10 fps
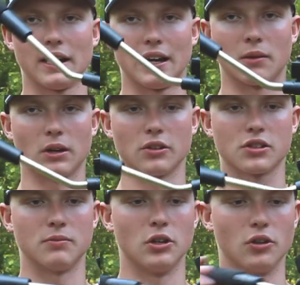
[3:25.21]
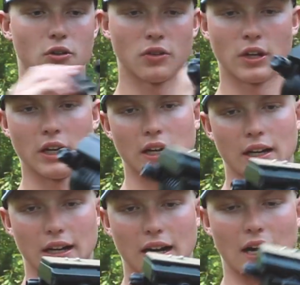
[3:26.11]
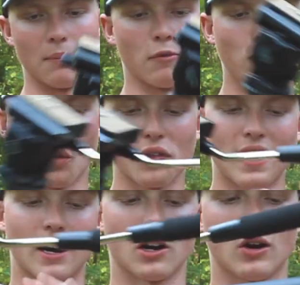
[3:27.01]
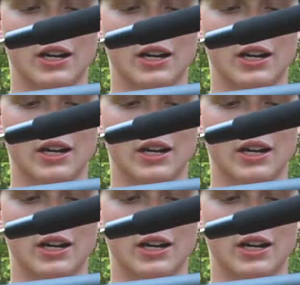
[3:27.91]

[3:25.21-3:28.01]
and real smooth. 4th Arrow